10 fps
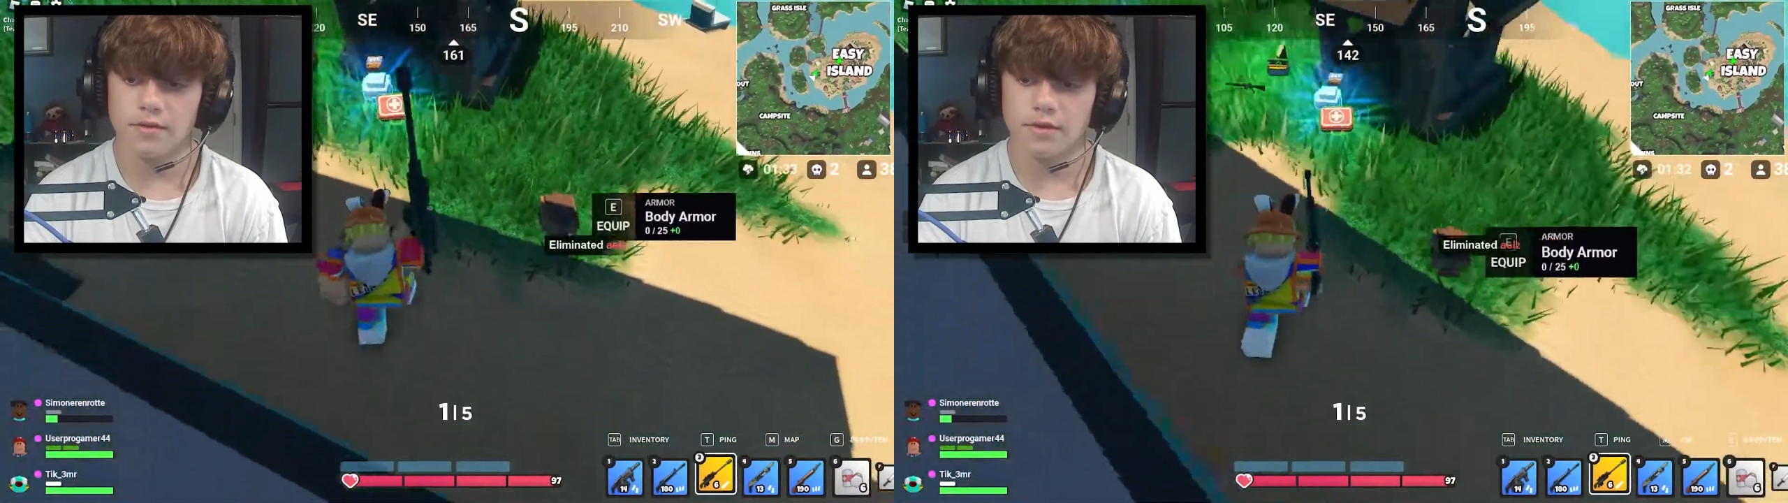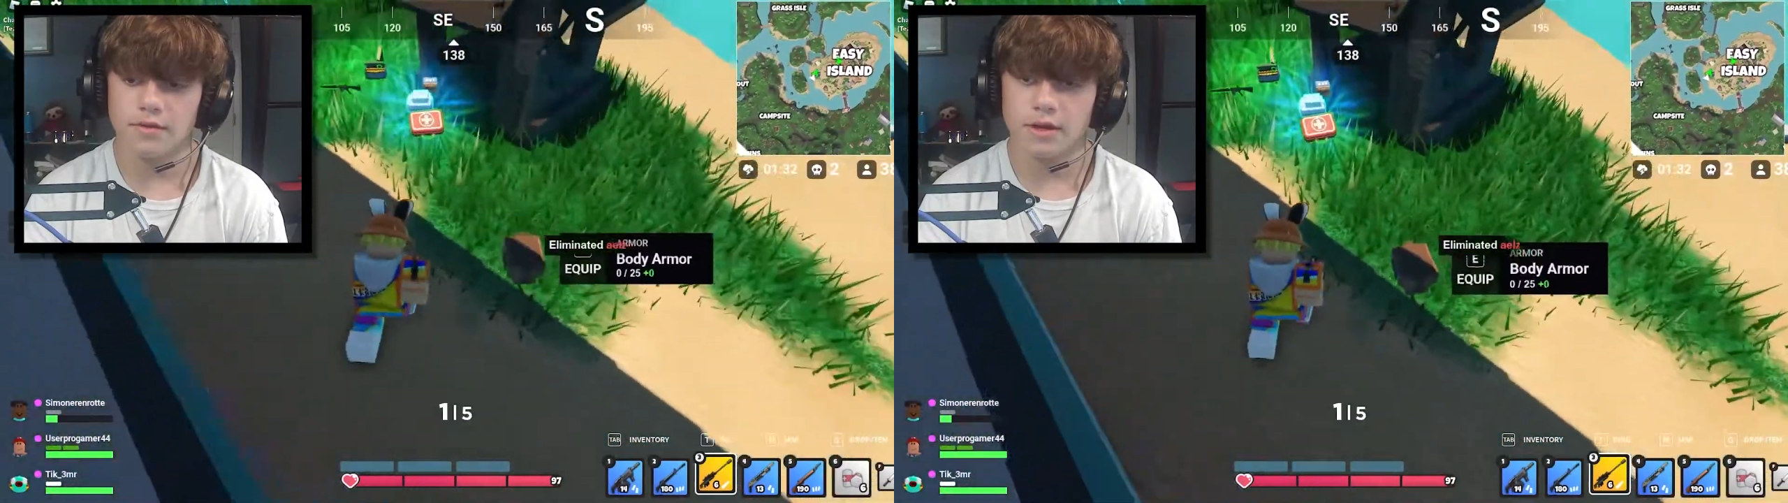
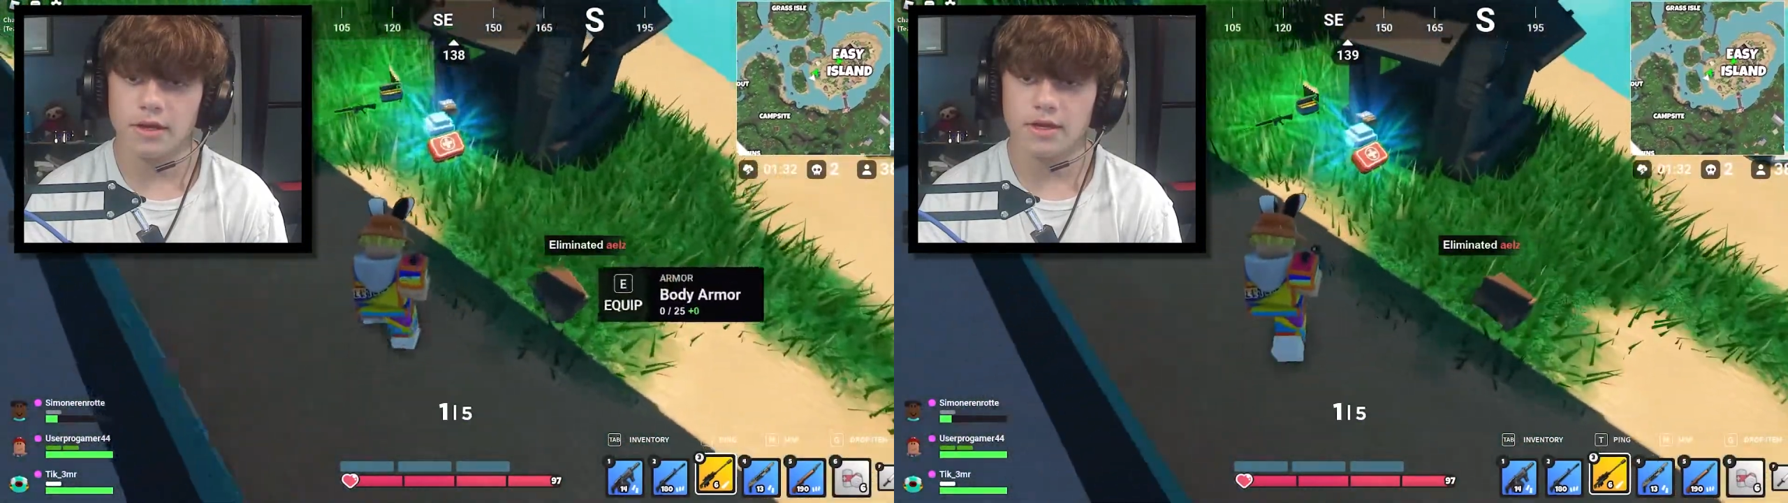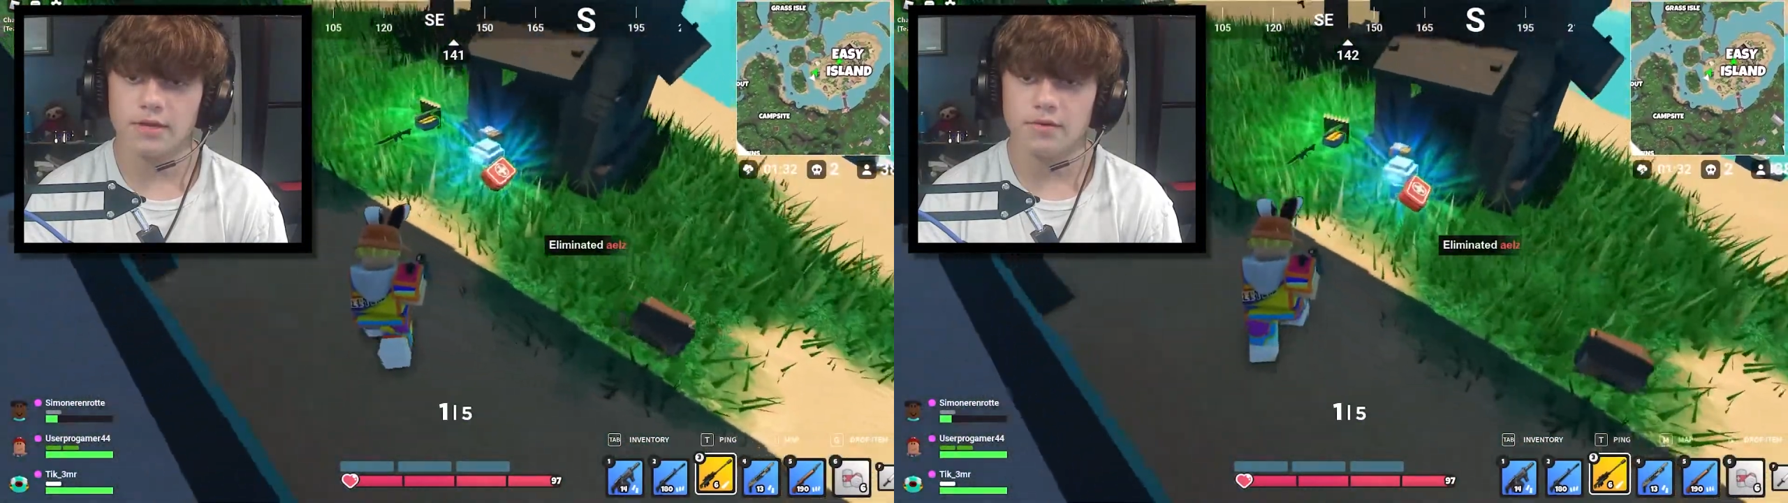What do I not
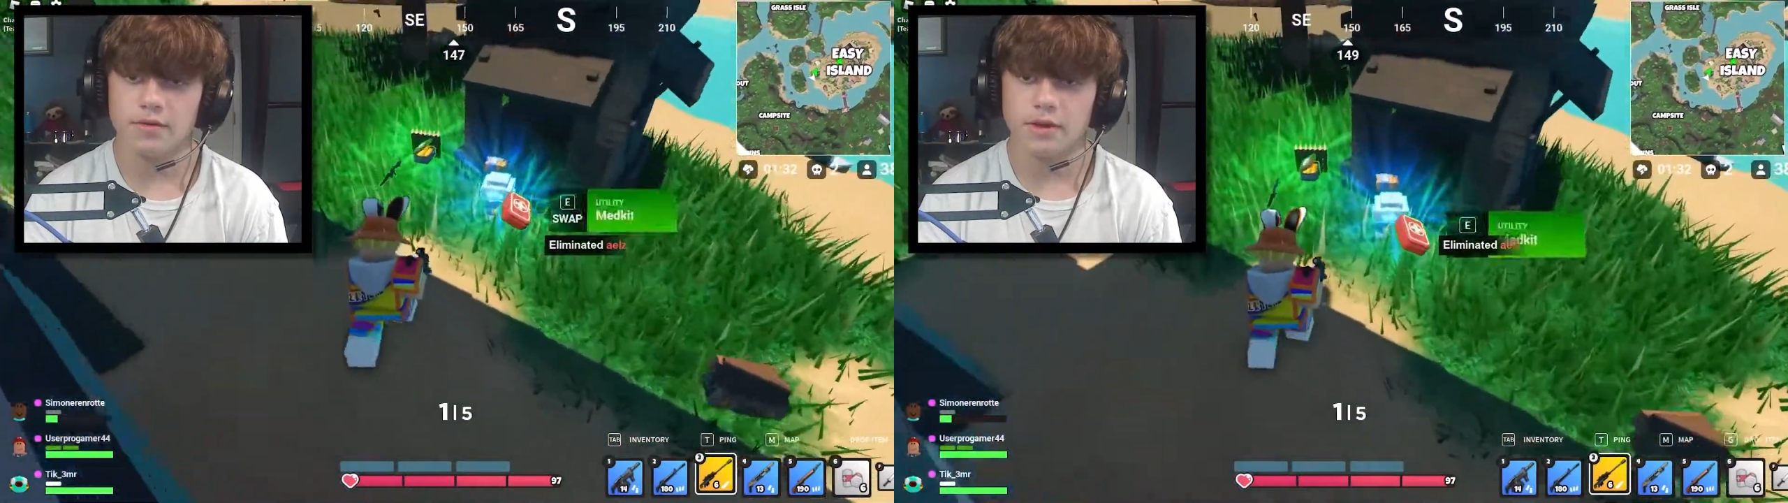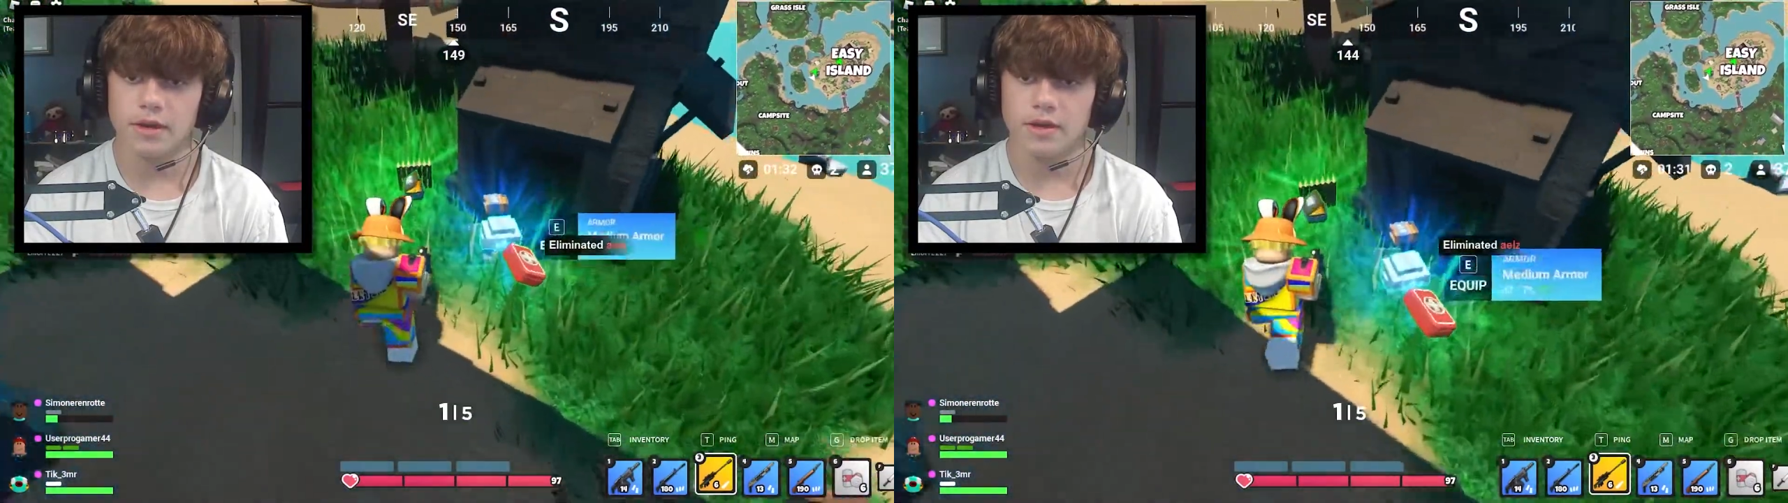need? What do
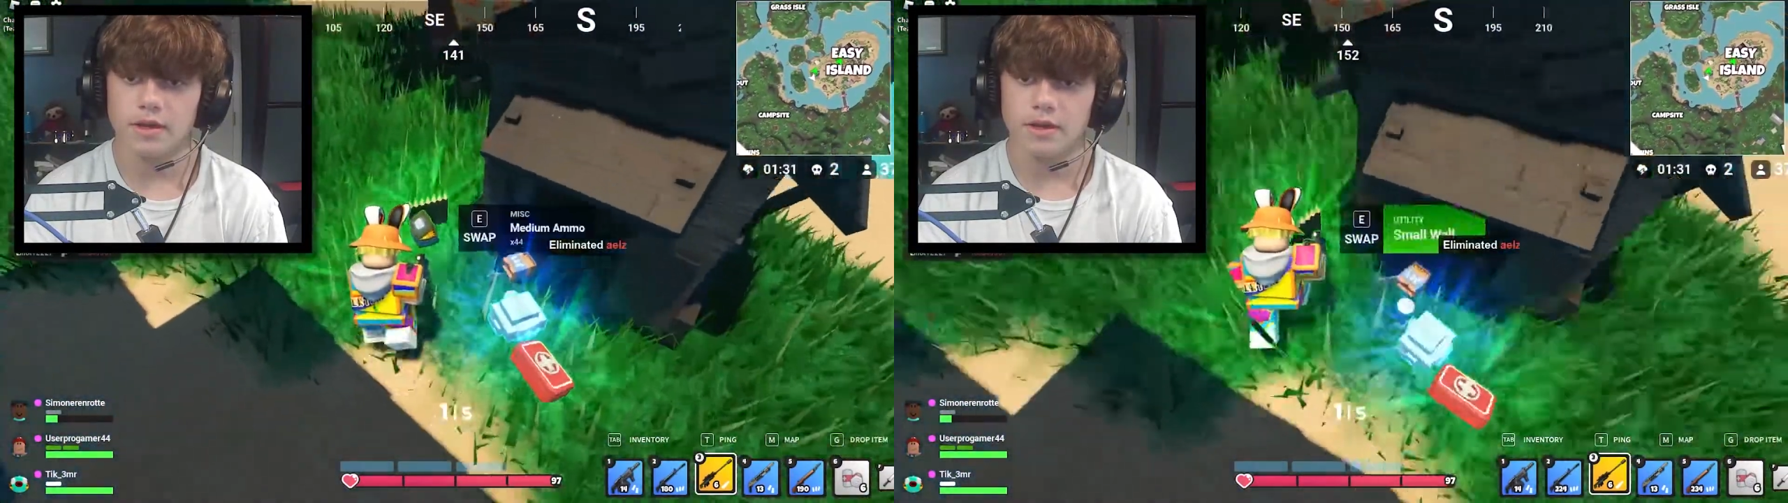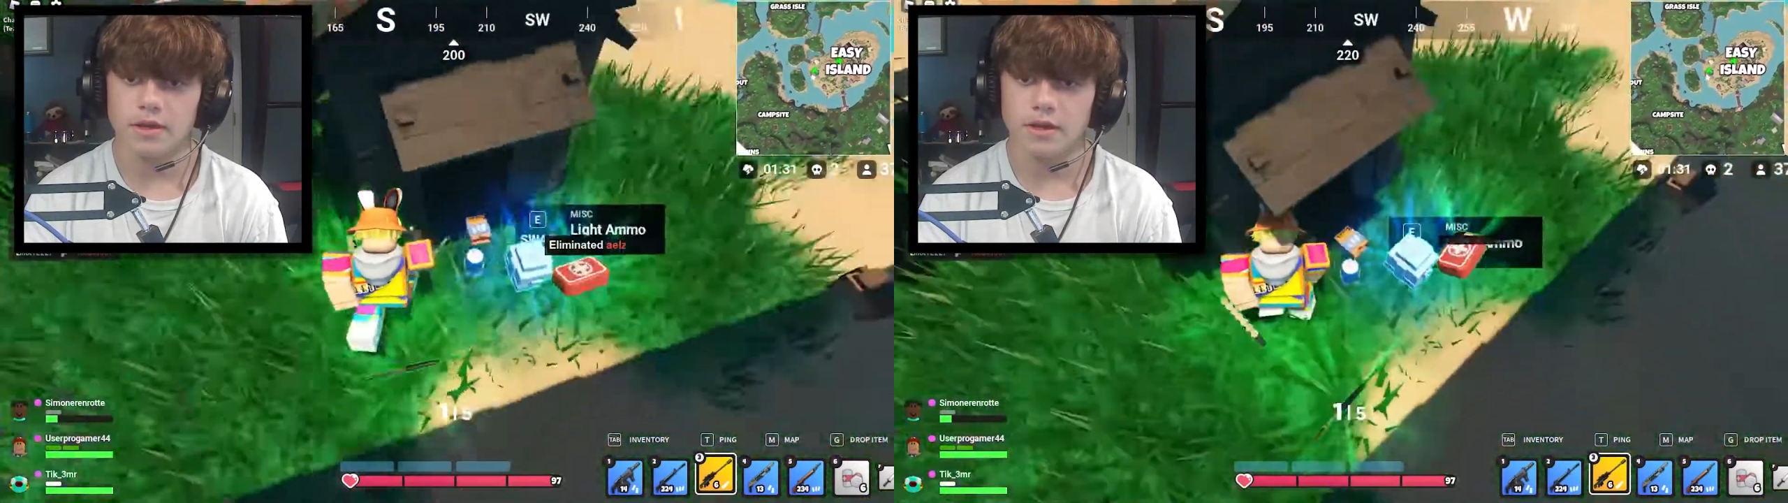I not need?